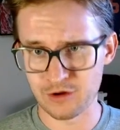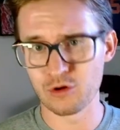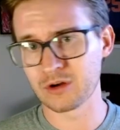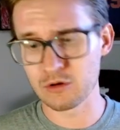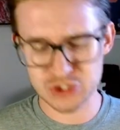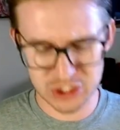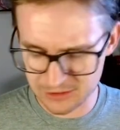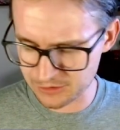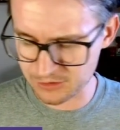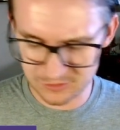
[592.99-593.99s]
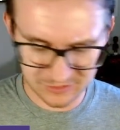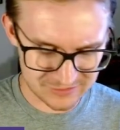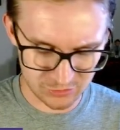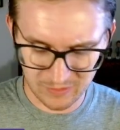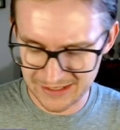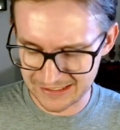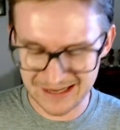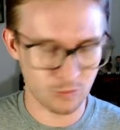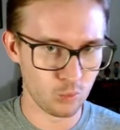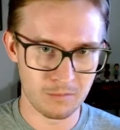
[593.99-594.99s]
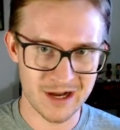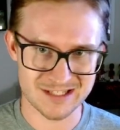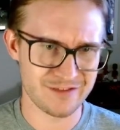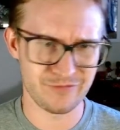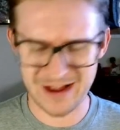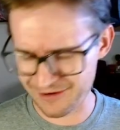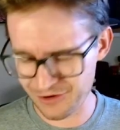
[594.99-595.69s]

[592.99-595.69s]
Oh, coach killer, Durant got Monty fired.